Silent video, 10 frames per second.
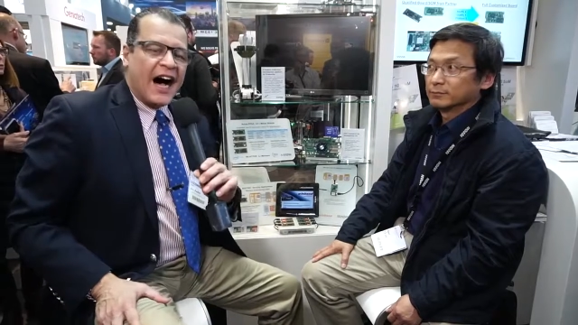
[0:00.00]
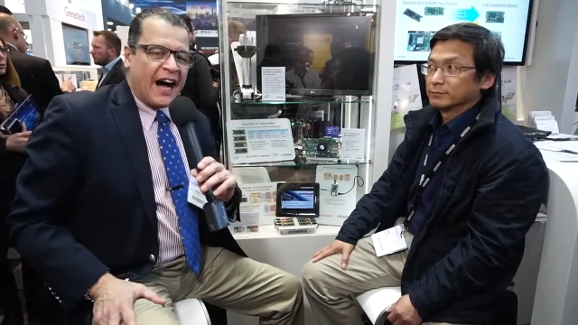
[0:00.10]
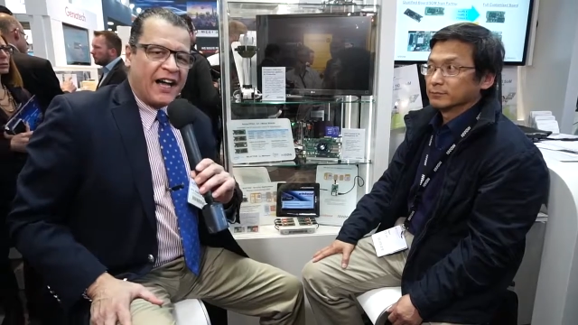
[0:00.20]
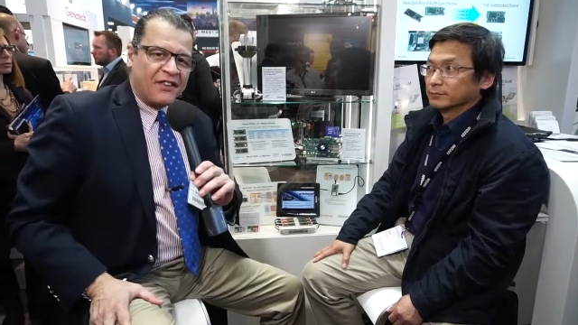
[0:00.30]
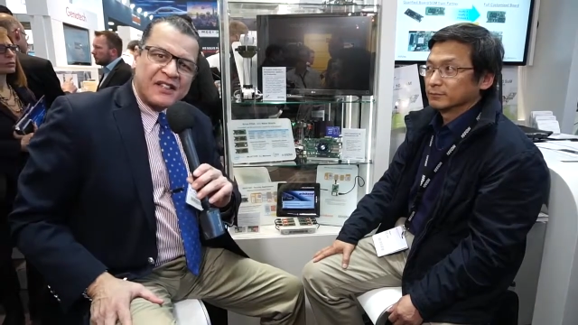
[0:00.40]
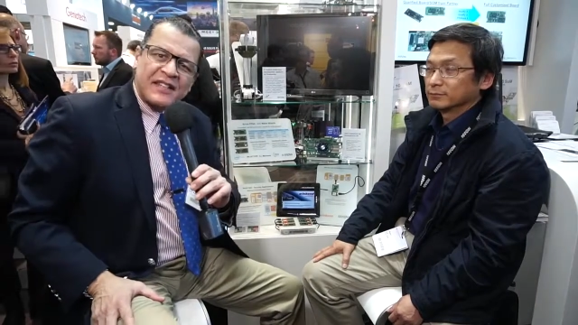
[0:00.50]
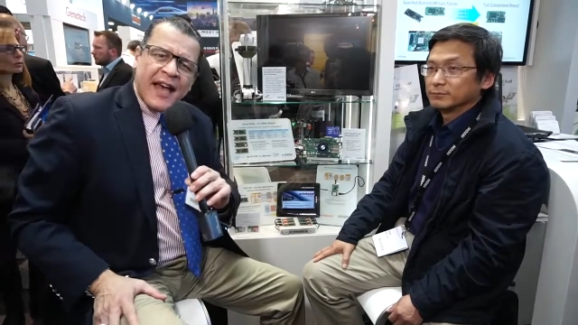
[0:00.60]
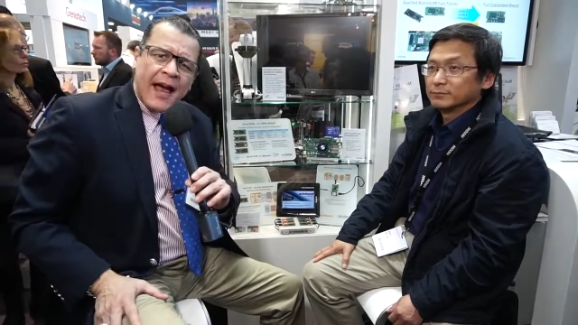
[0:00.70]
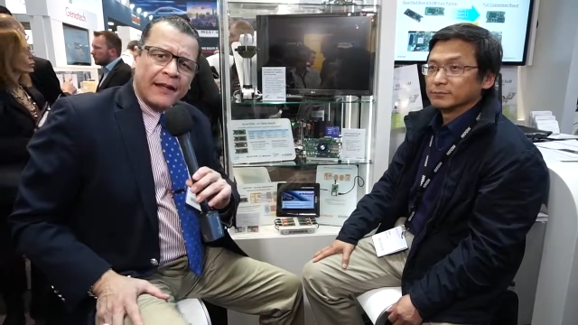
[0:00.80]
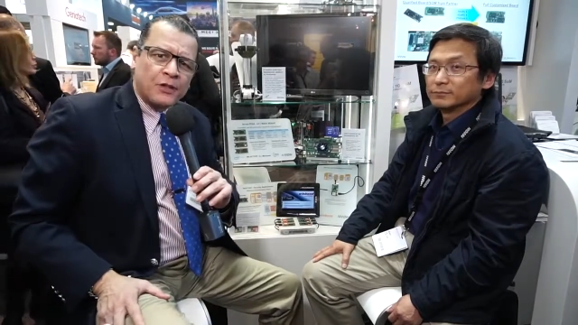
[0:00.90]
Speaker 1: Hi, this
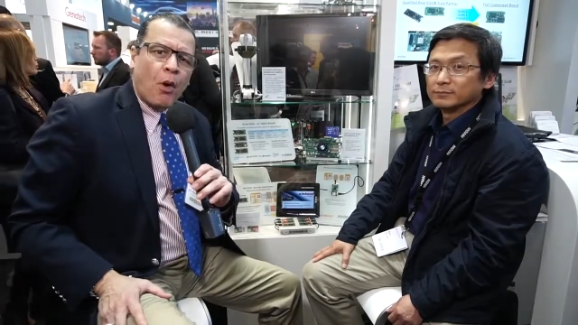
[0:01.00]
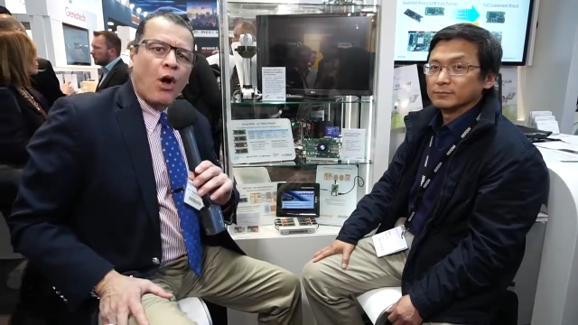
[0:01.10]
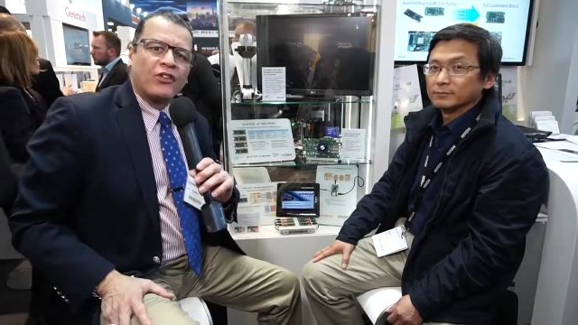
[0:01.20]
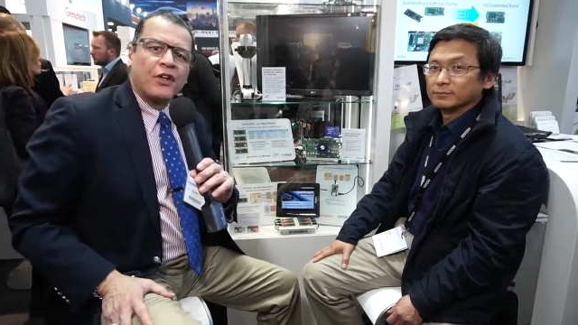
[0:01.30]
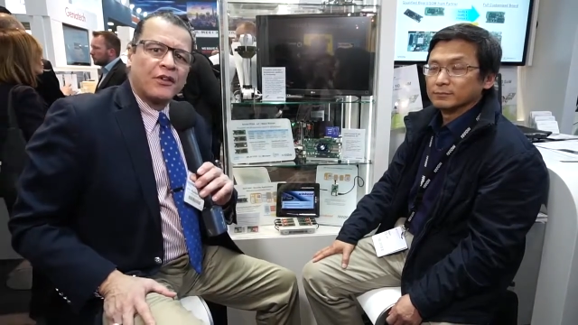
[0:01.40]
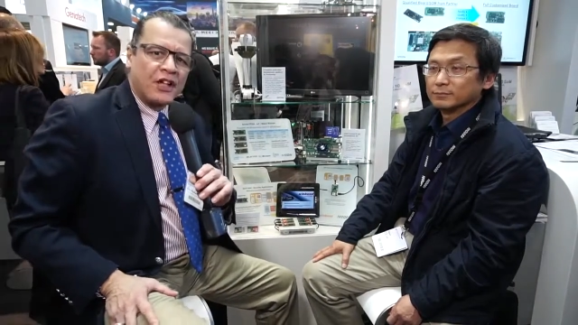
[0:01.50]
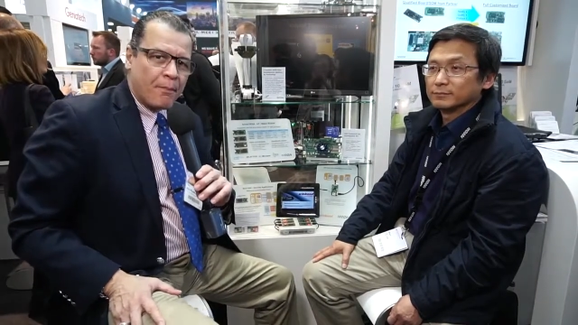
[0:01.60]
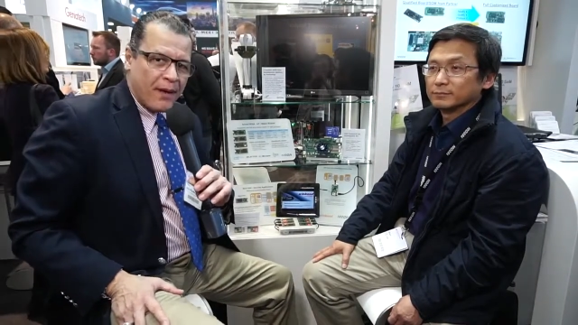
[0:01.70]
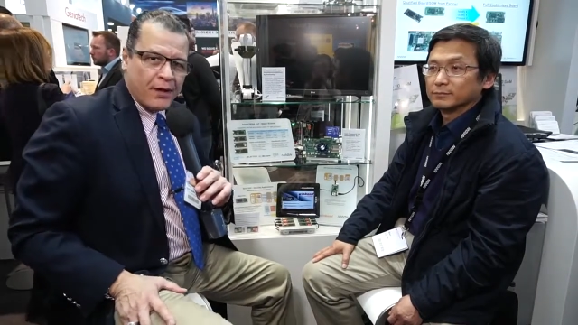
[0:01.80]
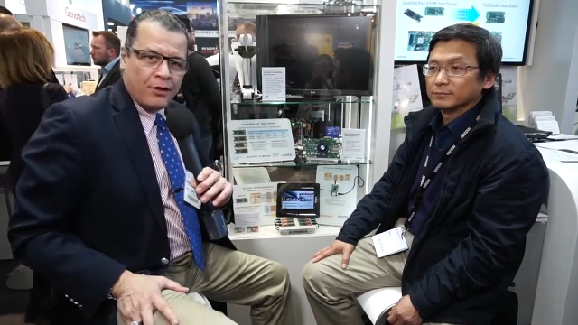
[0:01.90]
is Alex Pault here at the
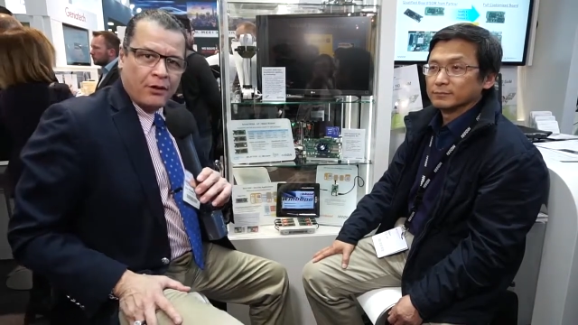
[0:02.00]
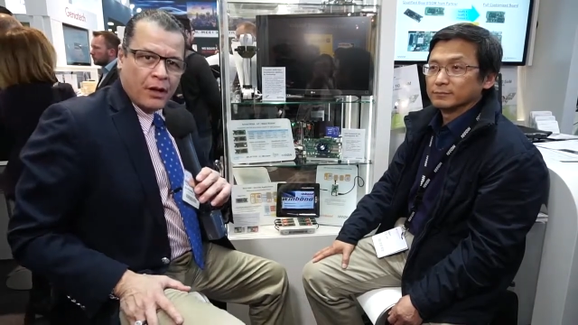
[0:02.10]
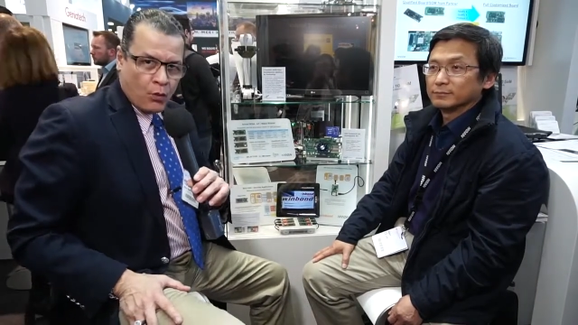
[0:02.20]
Embedded